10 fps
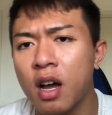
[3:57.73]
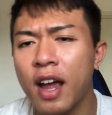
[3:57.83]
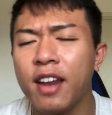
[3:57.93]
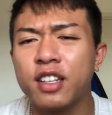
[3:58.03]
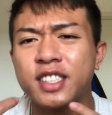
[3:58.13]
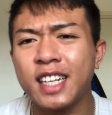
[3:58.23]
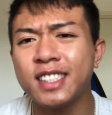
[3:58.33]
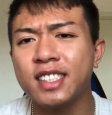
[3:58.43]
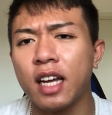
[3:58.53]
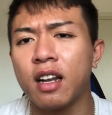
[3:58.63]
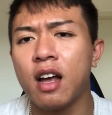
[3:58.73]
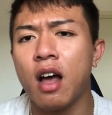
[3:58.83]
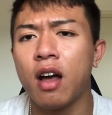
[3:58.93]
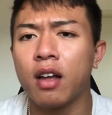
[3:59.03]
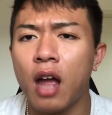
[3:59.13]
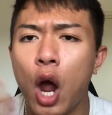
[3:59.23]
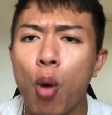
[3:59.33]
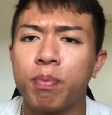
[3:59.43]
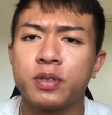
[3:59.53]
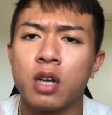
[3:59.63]
in a sense that
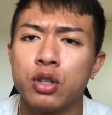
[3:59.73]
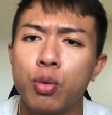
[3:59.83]
helps to